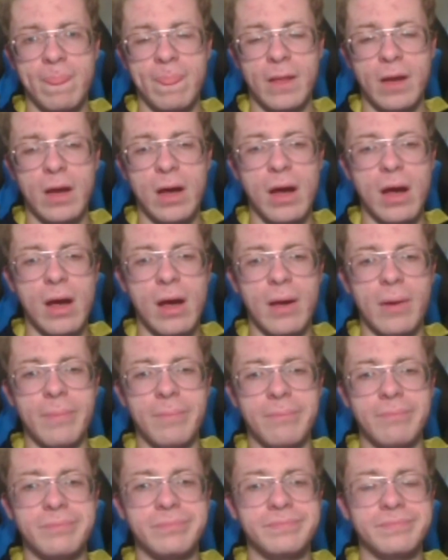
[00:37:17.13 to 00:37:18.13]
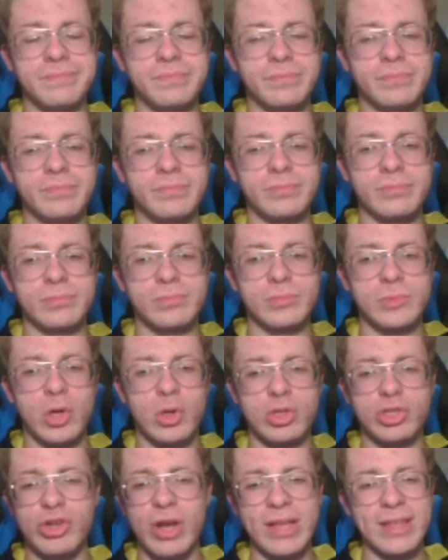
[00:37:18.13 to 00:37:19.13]

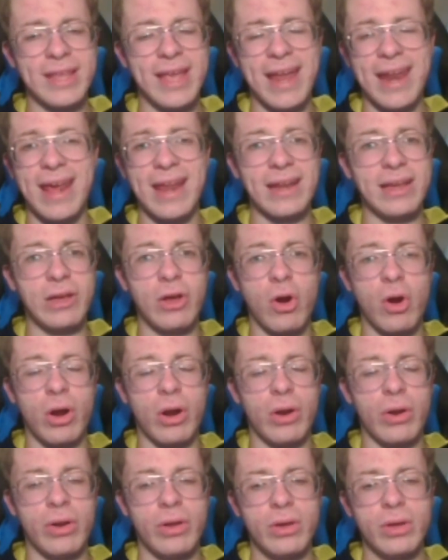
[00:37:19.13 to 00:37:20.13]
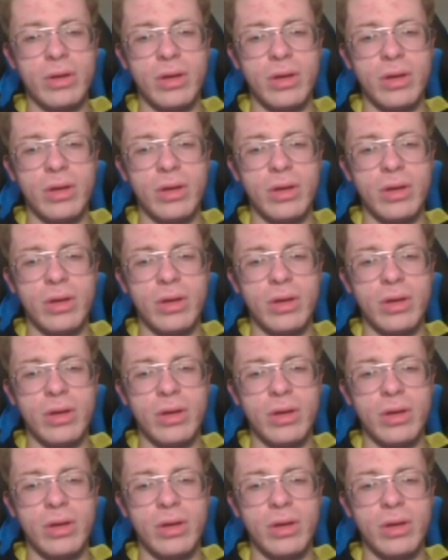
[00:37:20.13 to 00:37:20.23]
or trying to get any guard